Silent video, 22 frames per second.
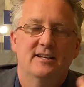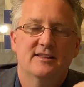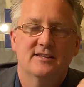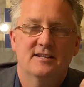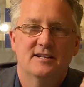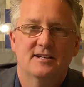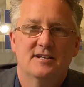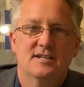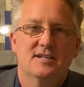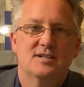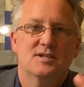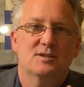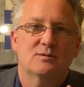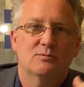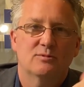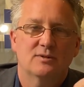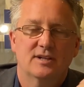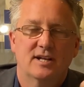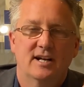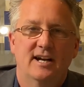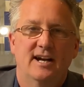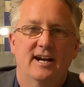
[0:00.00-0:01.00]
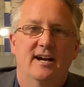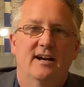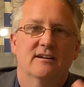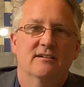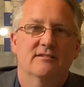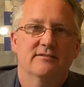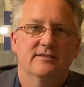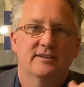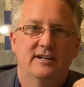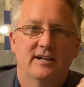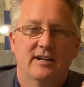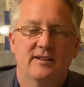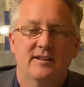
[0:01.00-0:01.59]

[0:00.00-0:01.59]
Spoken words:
and the disc will get aggravated,